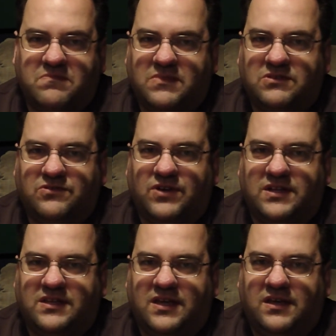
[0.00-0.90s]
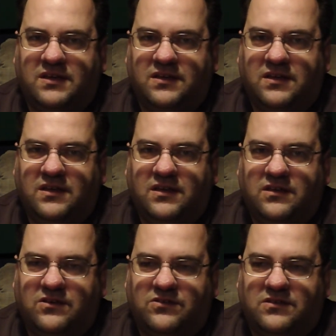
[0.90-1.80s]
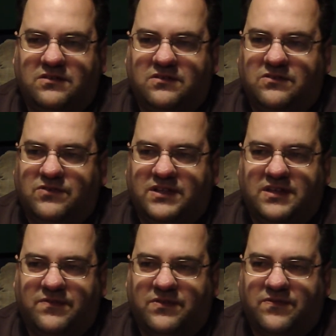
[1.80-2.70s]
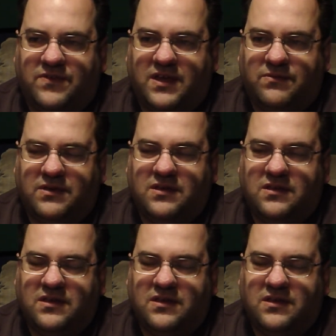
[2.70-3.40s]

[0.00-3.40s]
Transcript: It's a great day, good great day for the family,